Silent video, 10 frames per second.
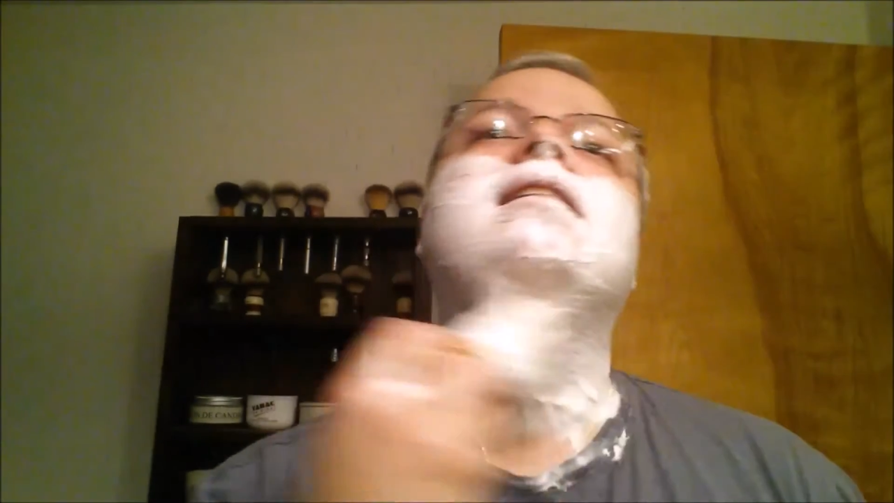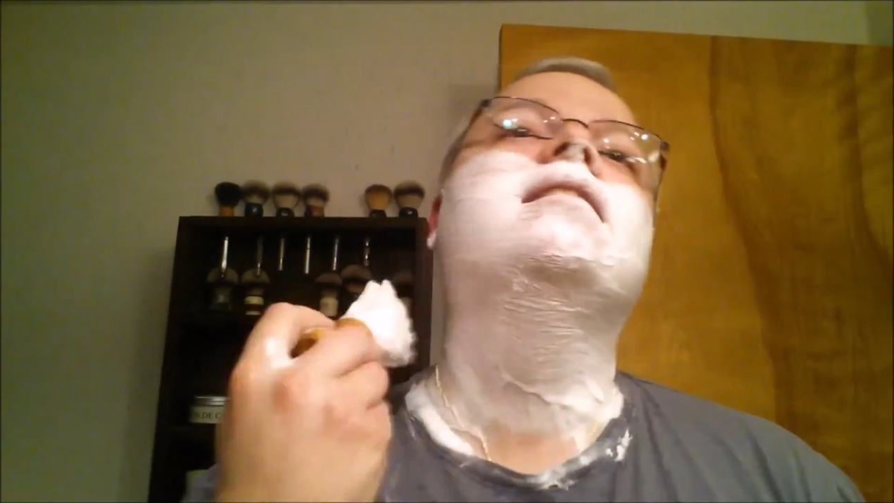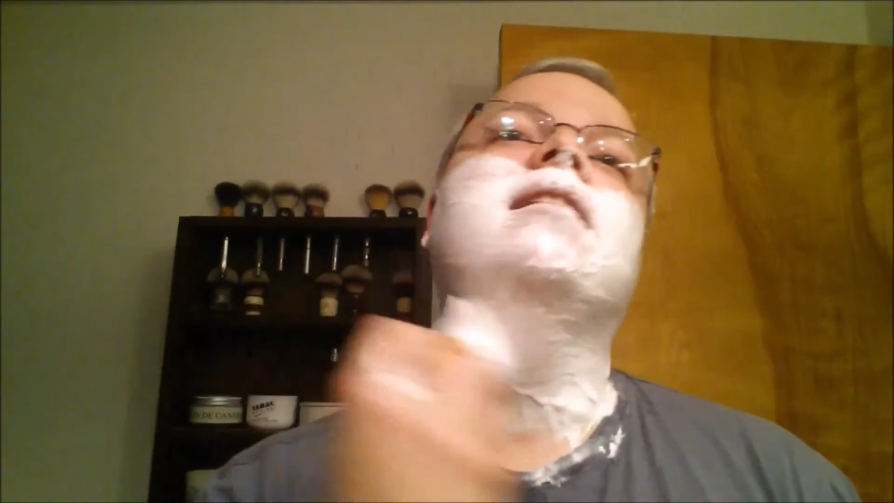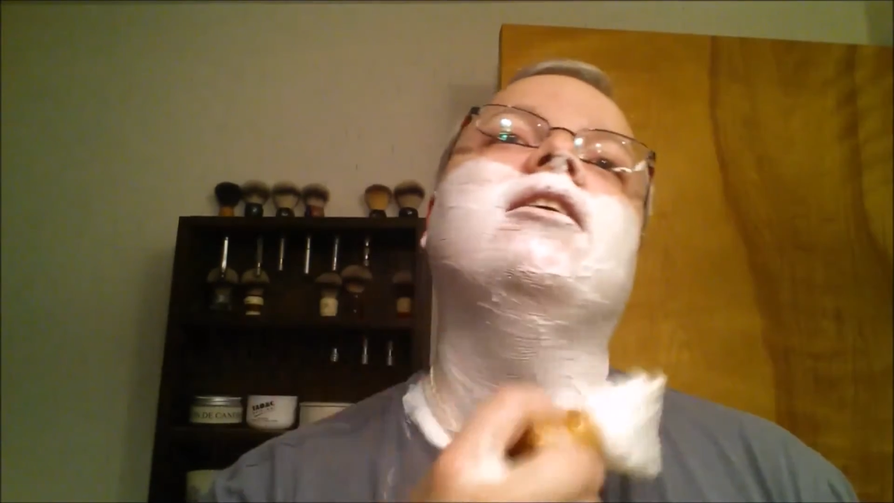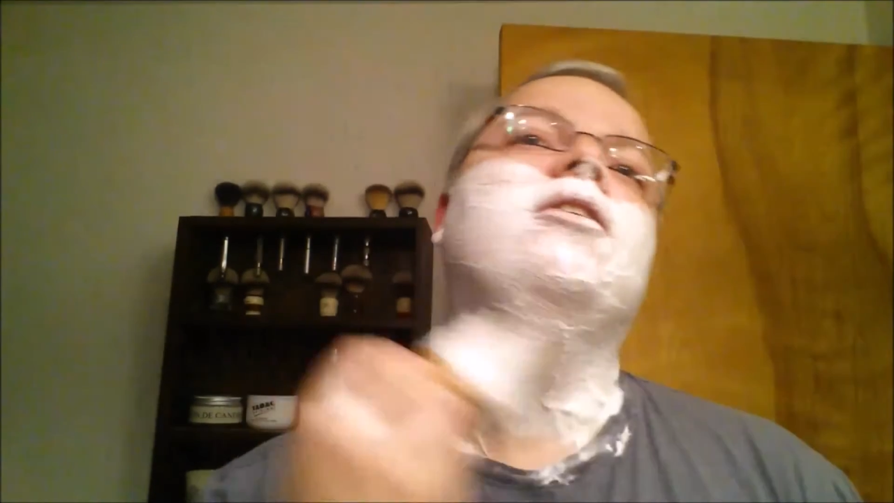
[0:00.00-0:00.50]

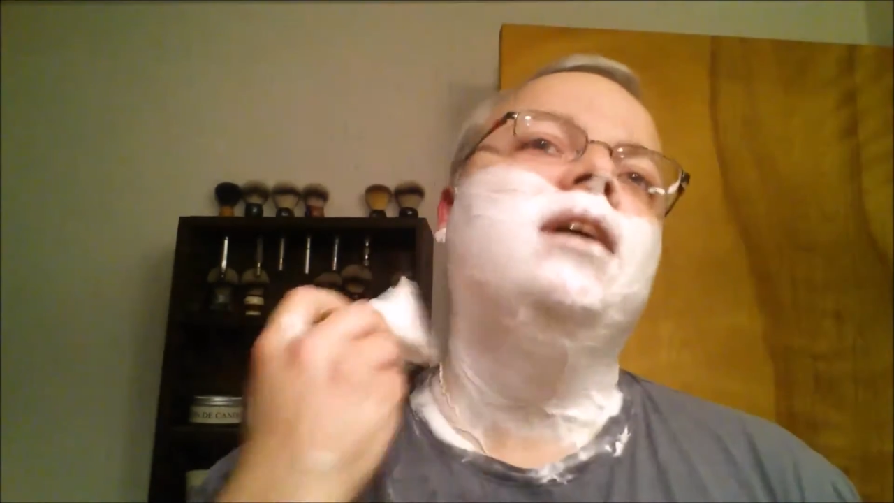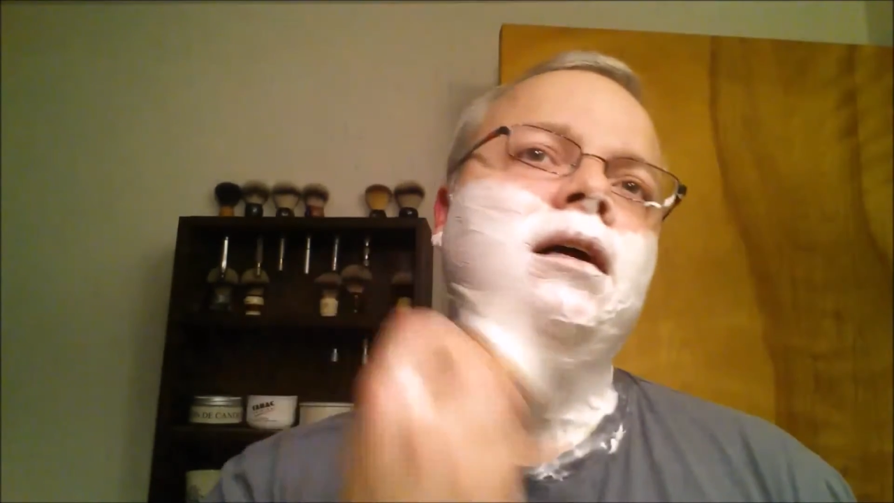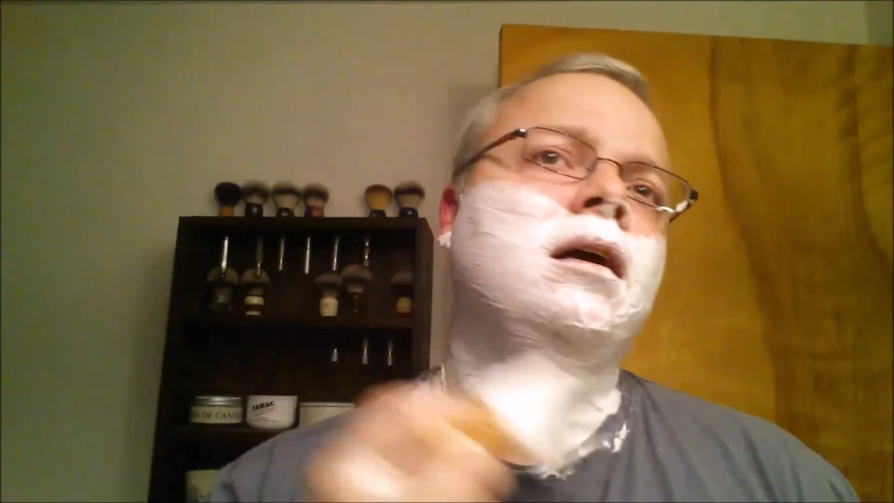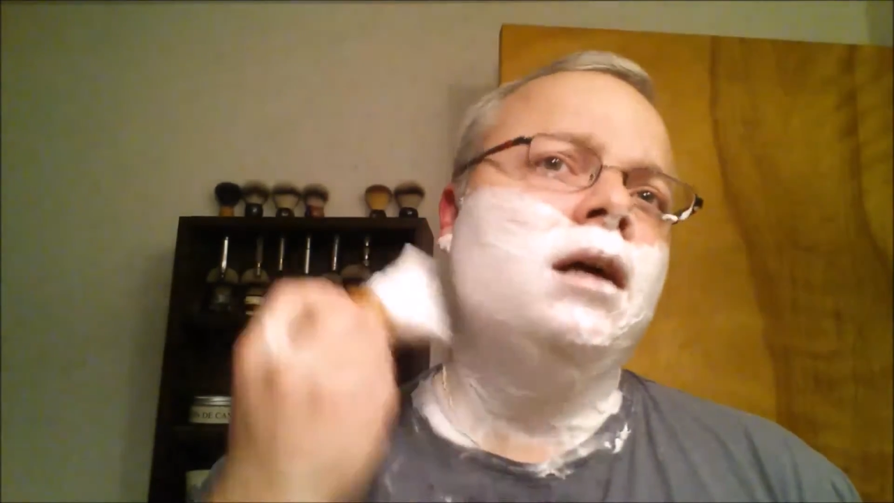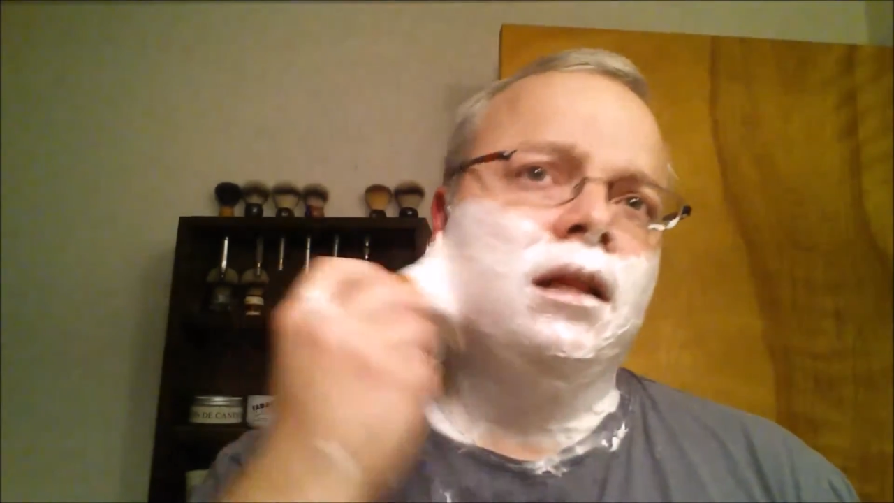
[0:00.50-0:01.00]
so
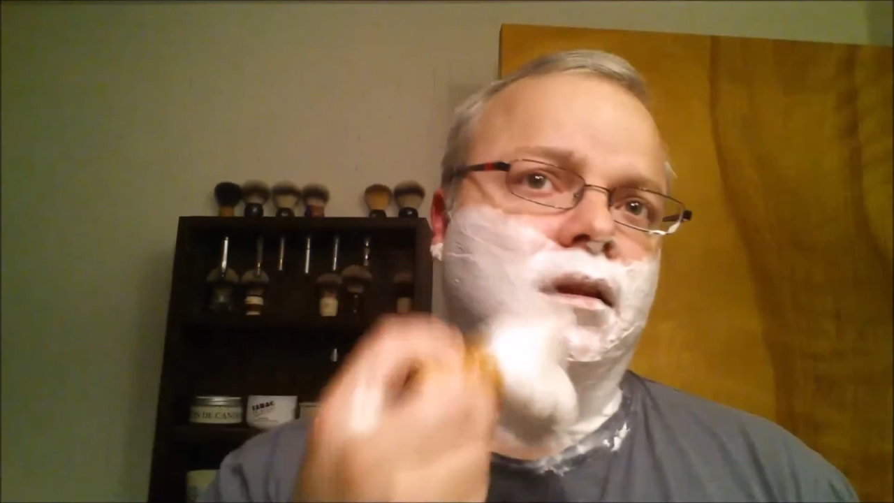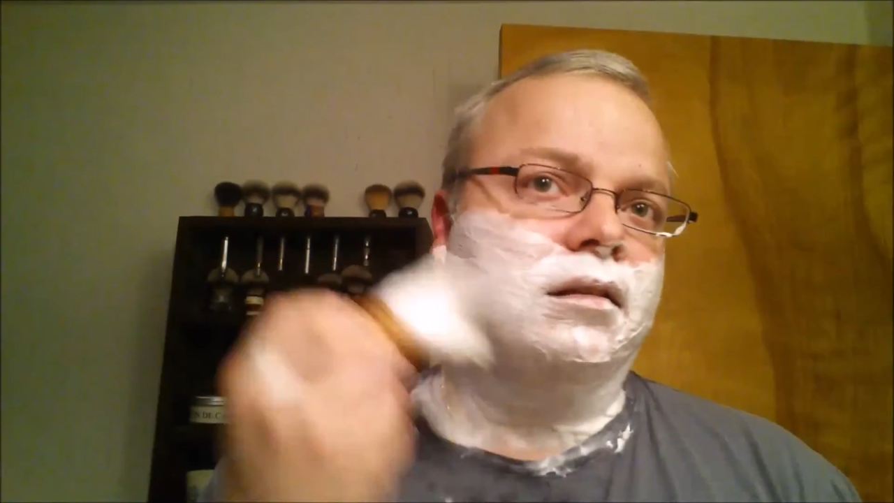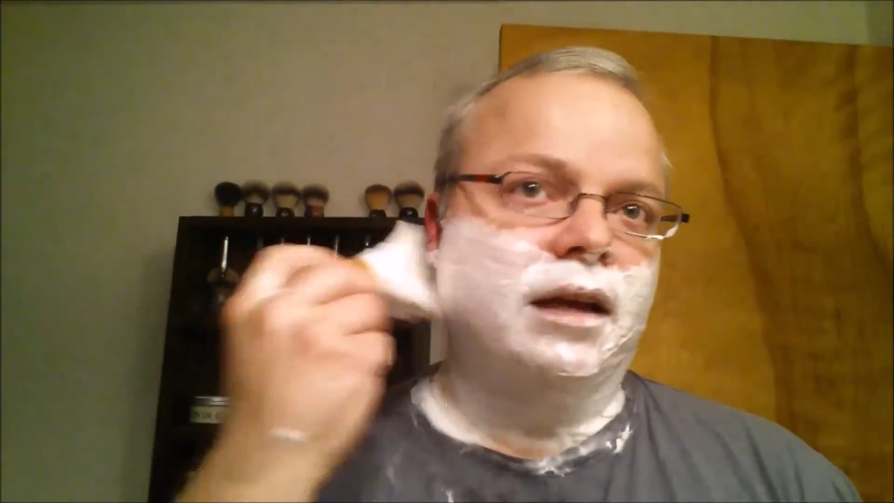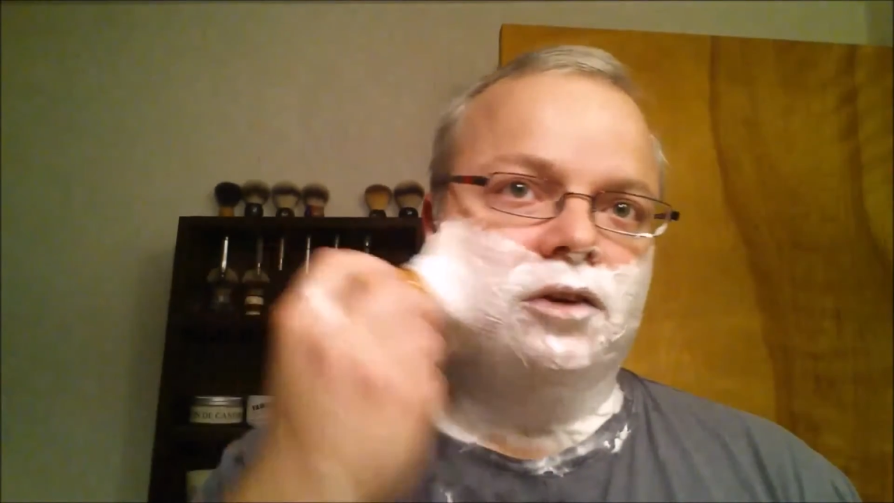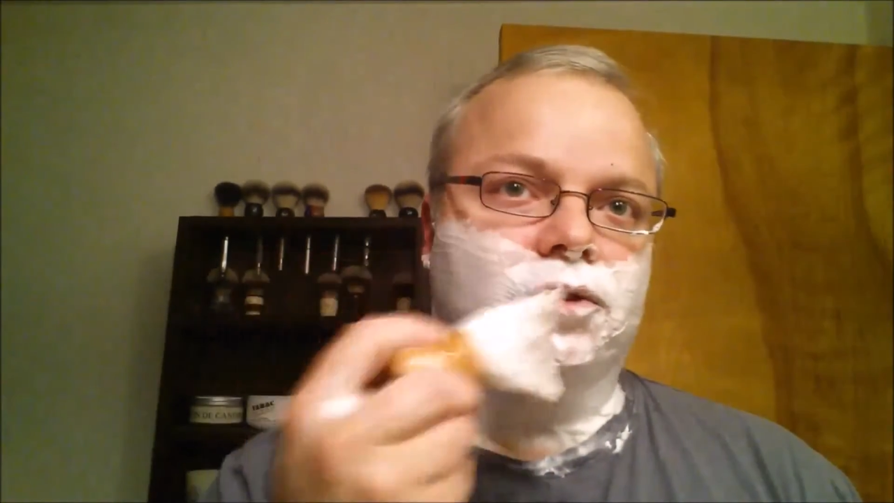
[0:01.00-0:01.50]

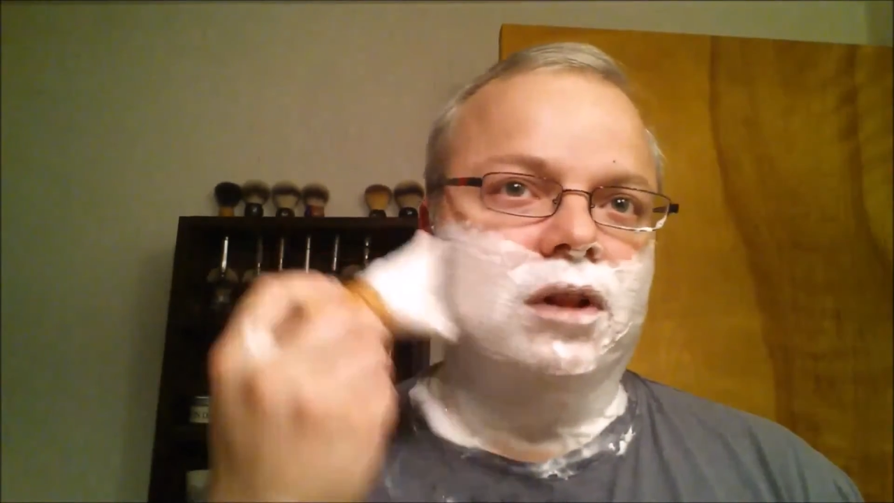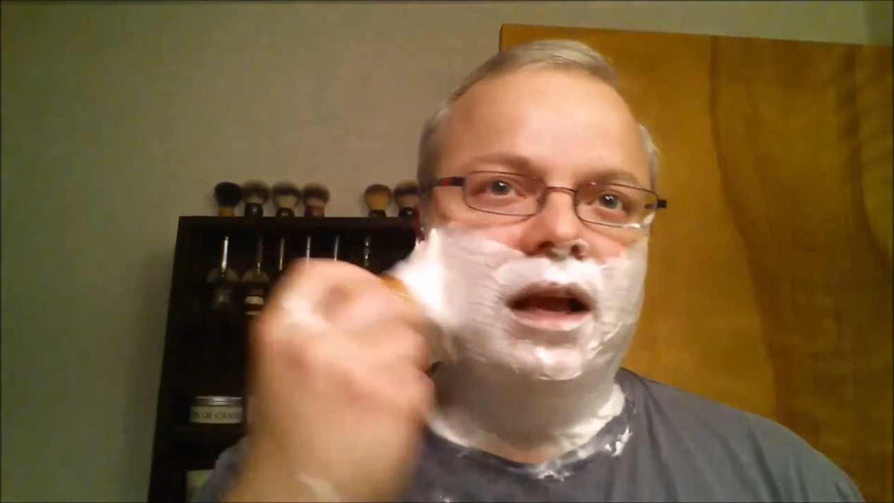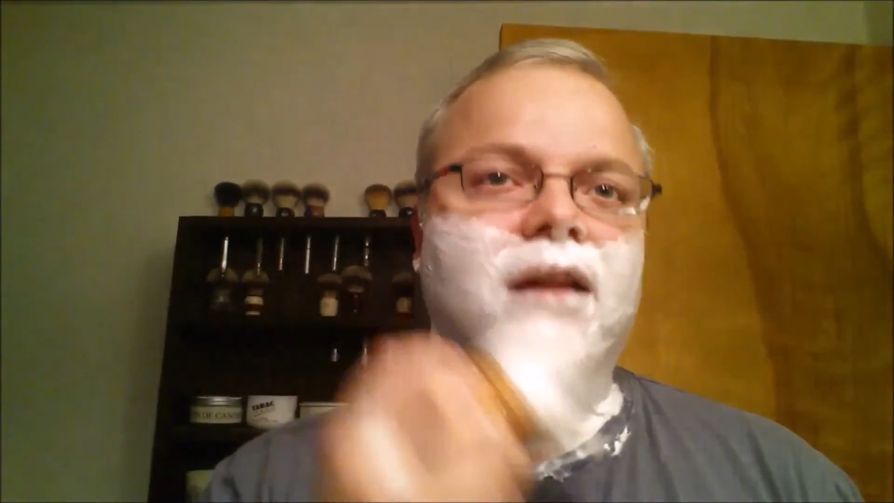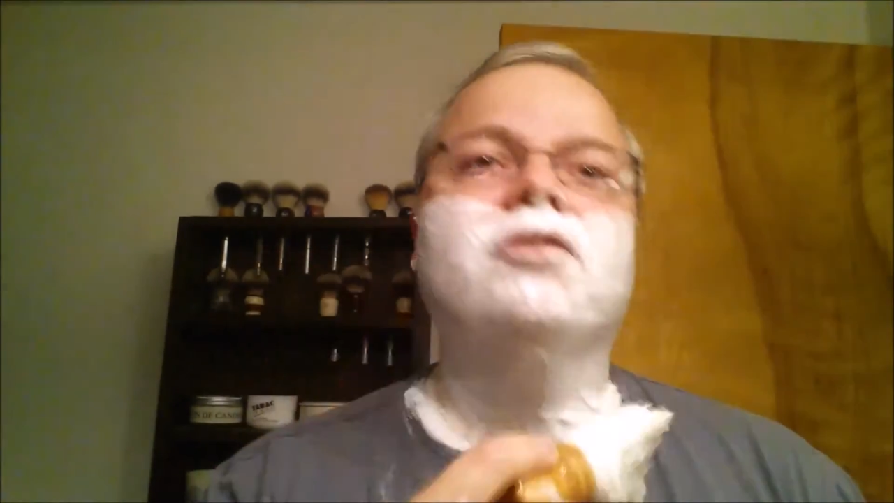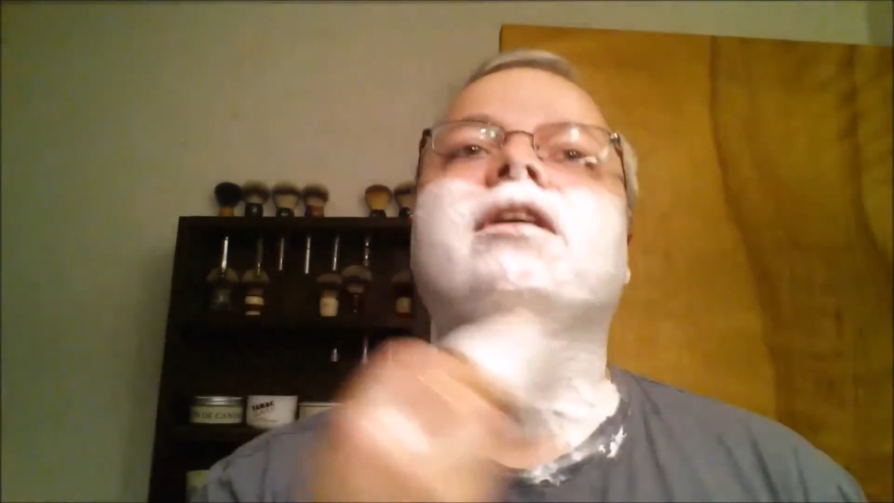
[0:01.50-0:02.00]
this extra
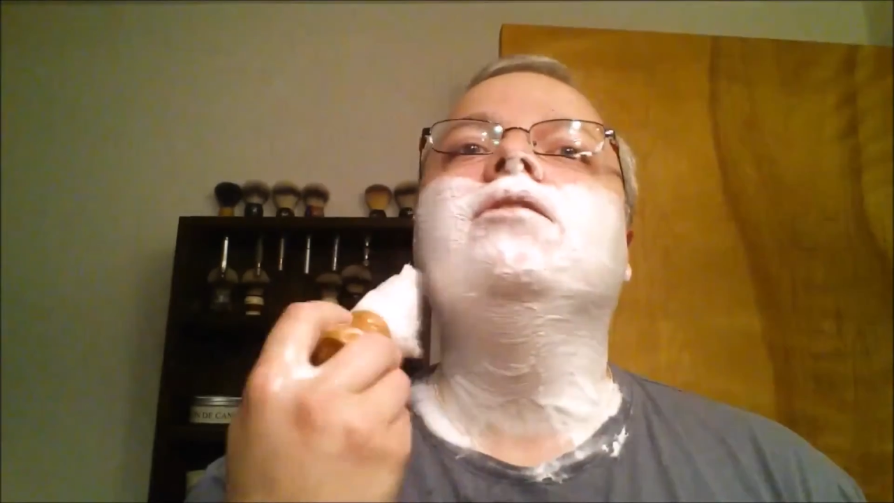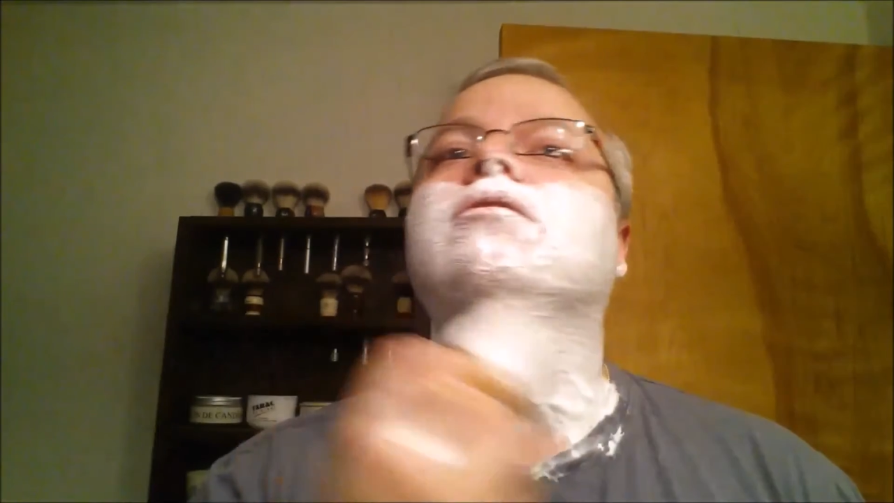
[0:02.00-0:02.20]
lathering